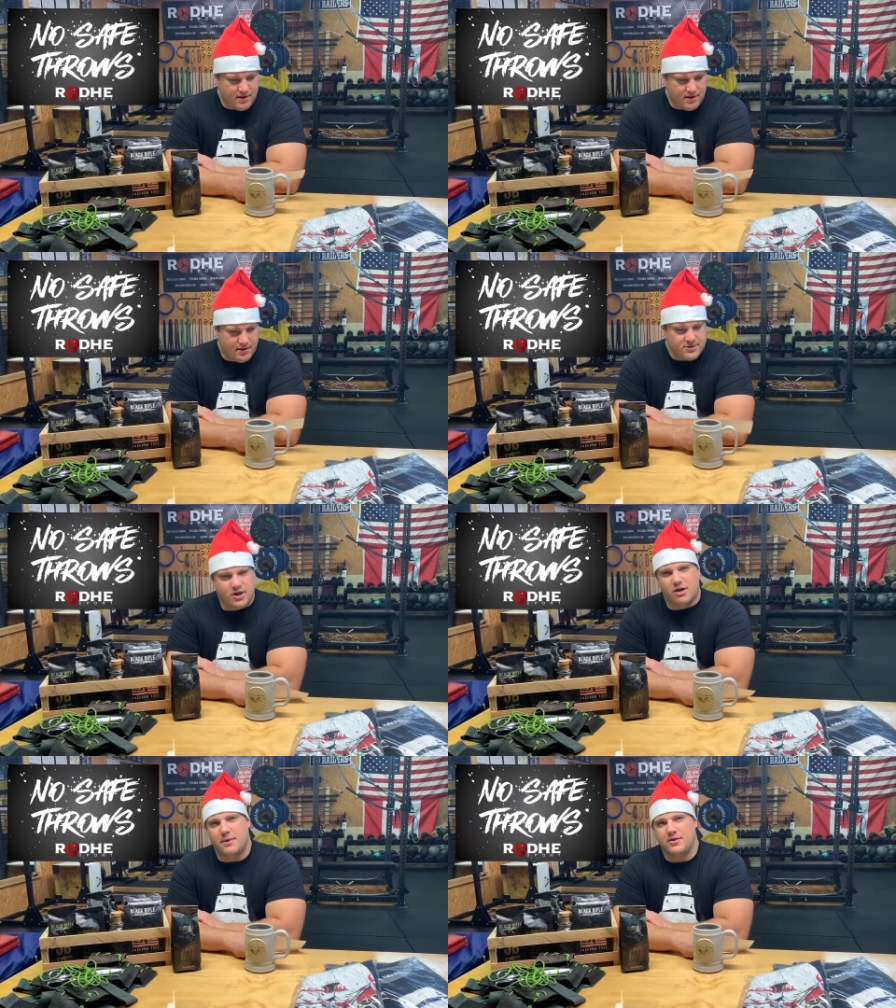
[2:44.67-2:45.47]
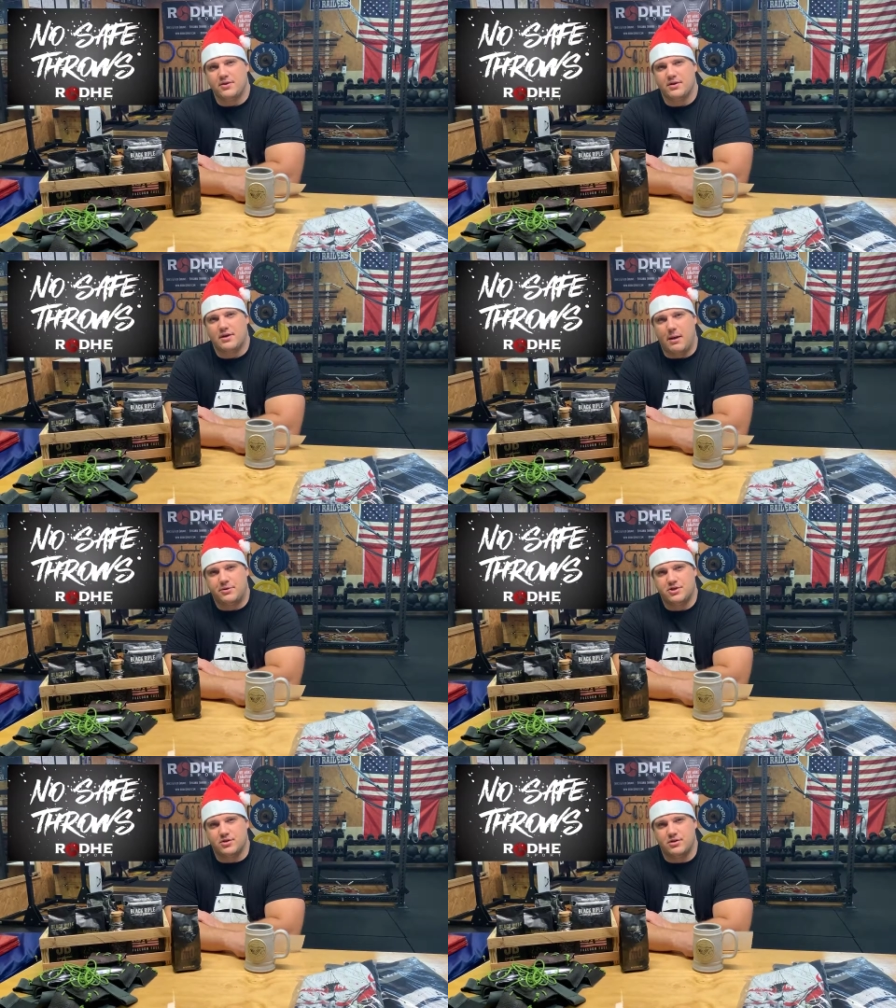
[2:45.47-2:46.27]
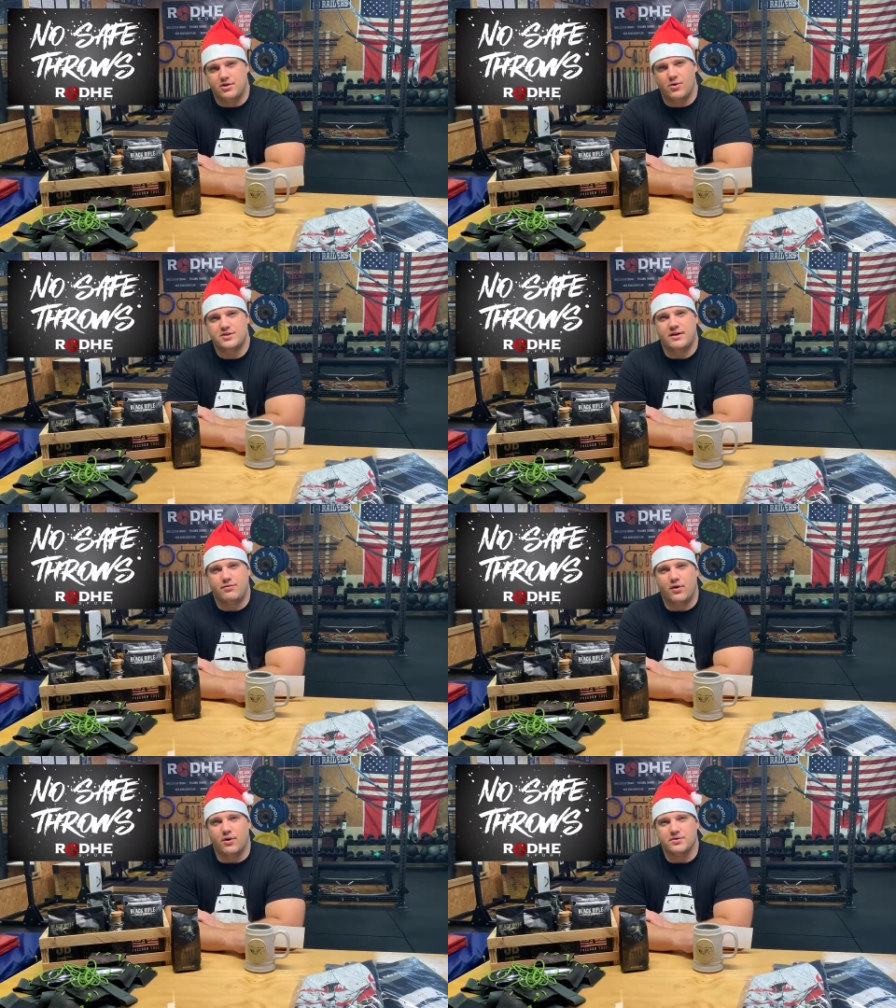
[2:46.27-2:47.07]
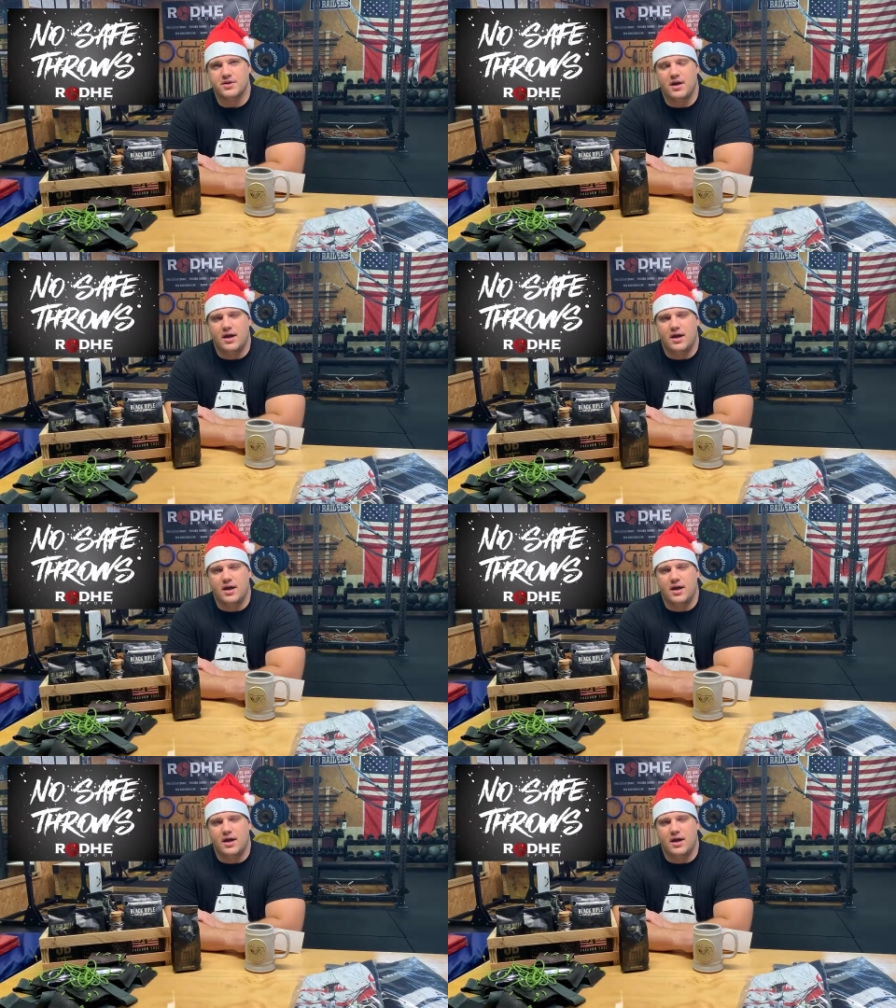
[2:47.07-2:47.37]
Let's talk about the competition, No Safe Throws.